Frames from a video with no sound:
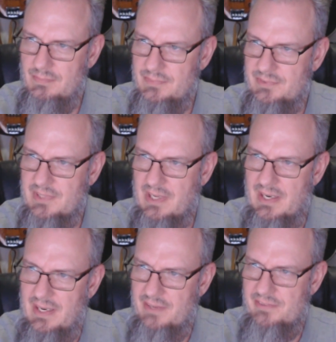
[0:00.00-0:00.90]
Scott
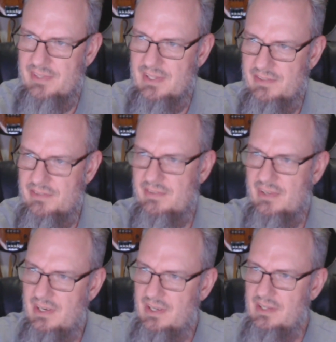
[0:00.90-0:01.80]
has these,
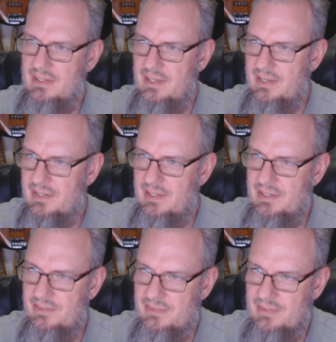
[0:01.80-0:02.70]
there he
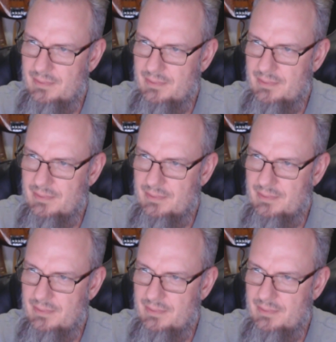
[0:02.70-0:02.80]
does,